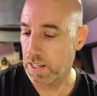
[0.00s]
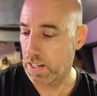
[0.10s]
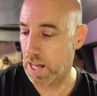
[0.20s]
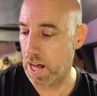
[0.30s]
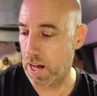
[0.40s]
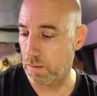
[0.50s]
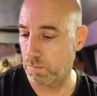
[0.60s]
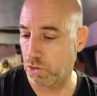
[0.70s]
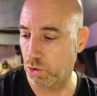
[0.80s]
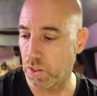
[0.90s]

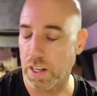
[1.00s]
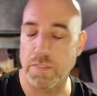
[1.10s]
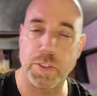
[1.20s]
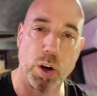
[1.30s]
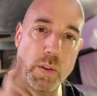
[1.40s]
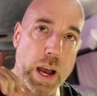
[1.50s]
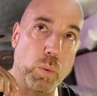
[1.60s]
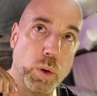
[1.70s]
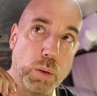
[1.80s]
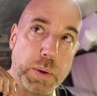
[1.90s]
Soon enough, though, that
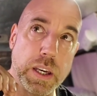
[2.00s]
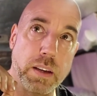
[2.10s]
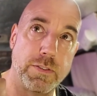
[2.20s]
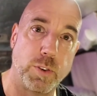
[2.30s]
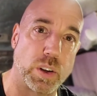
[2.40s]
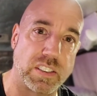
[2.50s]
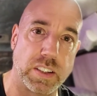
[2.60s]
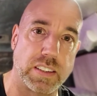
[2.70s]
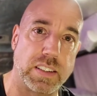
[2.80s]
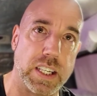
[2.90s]
will be
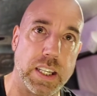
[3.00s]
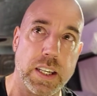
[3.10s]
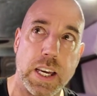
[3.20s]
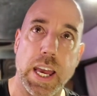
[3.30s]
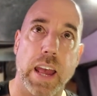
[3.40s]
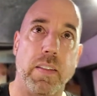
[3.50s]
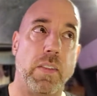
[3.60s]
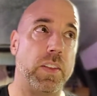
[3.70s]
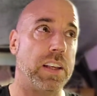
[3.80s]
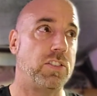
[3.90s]
460. And
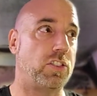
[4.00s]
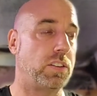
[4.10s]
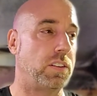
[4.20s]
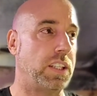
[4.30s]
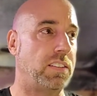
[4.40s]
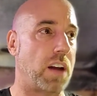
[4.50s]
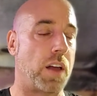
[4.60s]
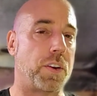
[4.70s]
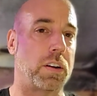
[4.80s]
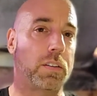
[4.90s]
then these
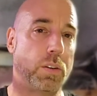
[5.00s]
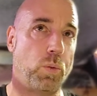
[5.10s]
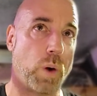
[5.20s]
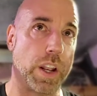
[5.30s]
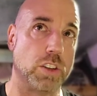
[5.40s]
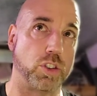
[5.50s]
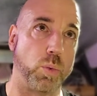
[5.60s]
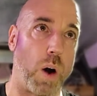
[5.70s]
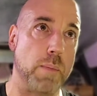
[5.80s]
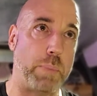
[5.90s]
other 100
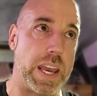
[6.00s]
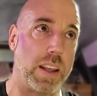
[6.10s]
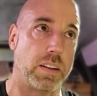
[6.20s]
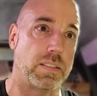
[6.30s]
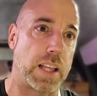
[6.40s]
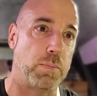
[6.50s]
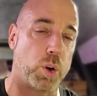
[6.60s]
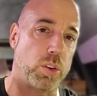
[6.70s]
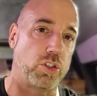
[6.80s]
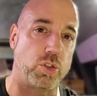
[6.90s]
watt panels, I'm
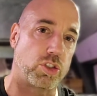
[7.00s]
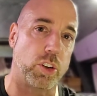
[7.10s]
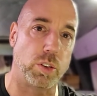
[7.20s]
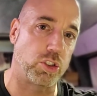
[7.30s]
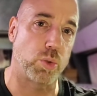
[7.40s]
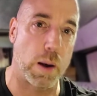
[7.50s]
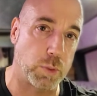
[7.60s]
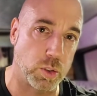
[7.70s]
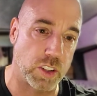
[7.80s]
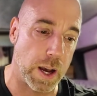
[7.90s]
going to slowly swap
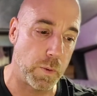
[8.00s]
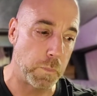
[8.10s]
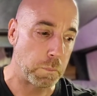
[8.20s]
those out